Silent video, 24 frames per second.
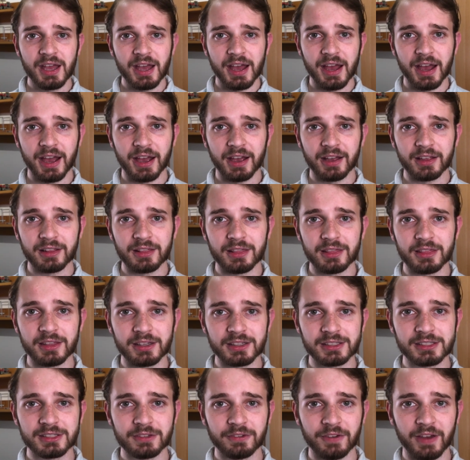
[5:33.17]
And
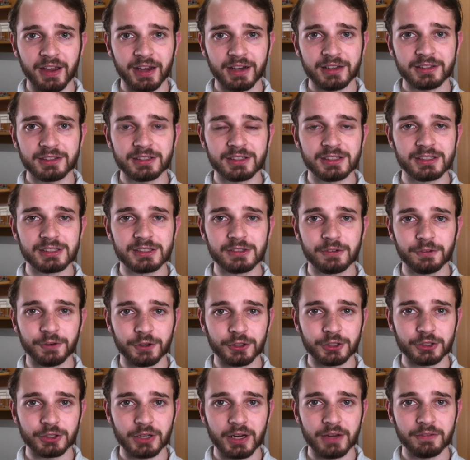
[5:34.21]
this fact is
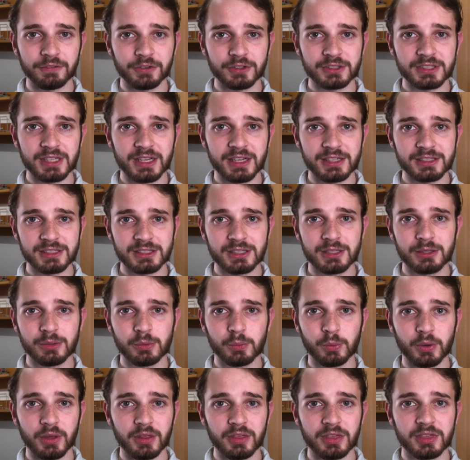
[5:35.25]
further emphasized
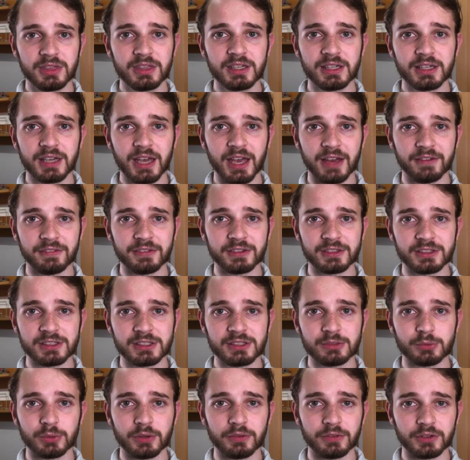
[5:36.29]
with the
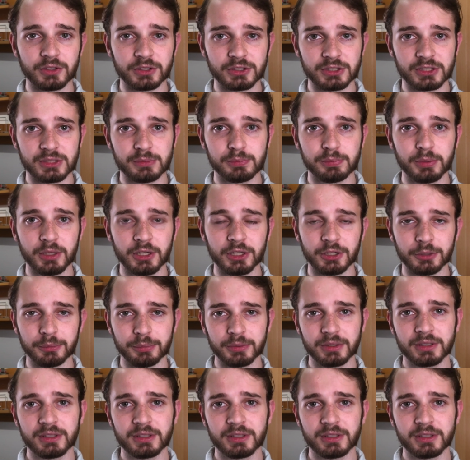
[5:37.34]
Heavens Rivers blurb.